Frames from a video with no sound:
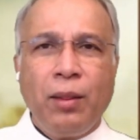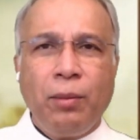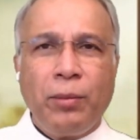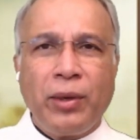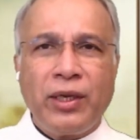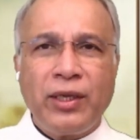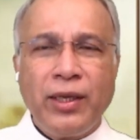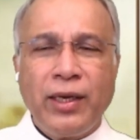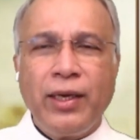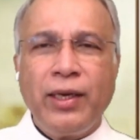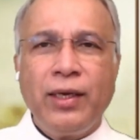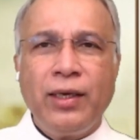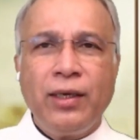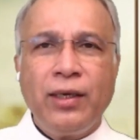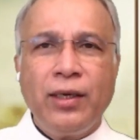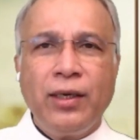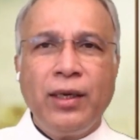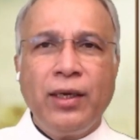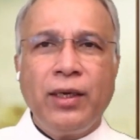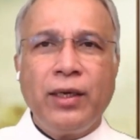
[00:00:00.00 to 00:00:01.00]
But
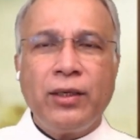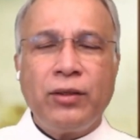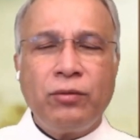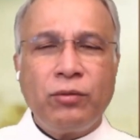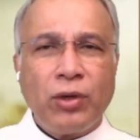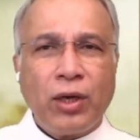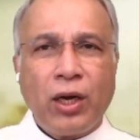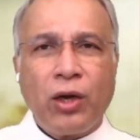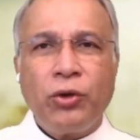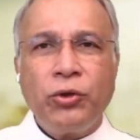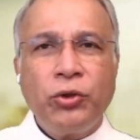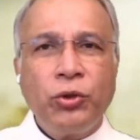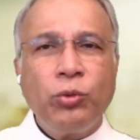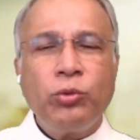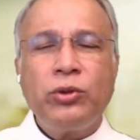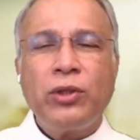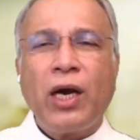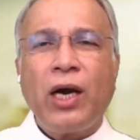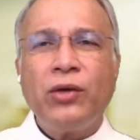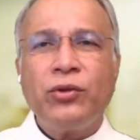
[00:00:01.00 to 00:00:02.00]
then around
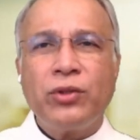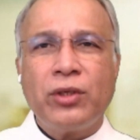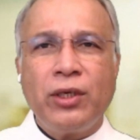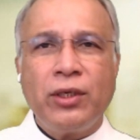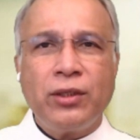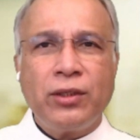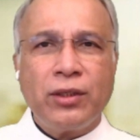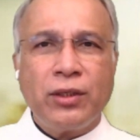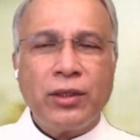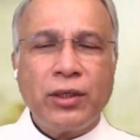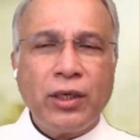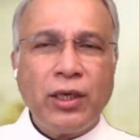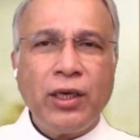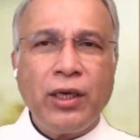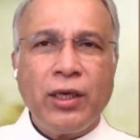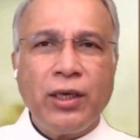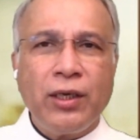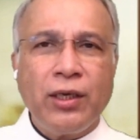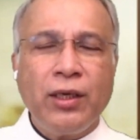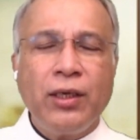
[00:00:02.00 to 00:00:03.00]

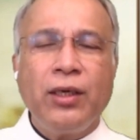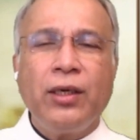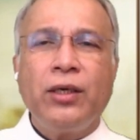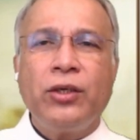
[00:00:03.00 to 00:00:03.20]
2013,